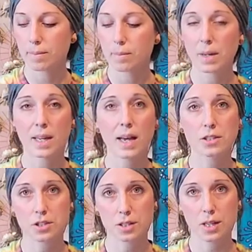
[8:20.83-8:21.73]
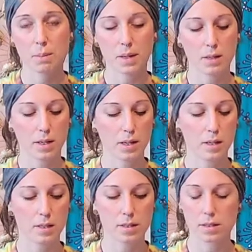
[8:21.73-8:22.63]
My cat just came in
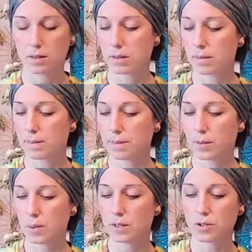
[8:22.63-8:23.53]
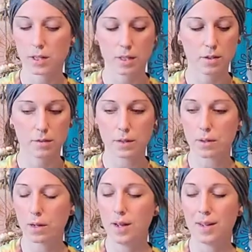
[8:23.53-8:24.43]
and is going to try to
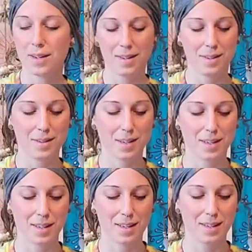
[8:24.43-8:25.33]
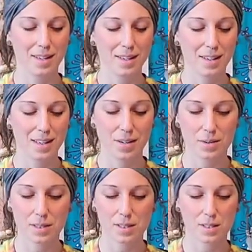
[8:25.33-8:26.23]
interfere. Okay, like he
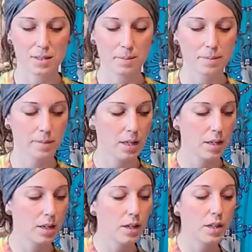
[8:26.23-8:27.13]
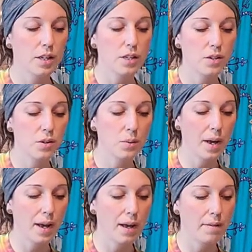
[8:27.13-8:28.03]
always does. You
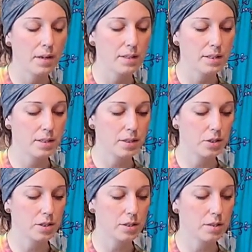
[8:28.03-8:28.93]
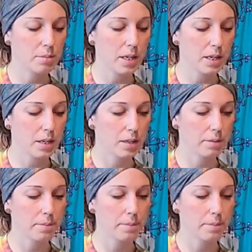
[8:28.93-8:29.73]
have a decision to make.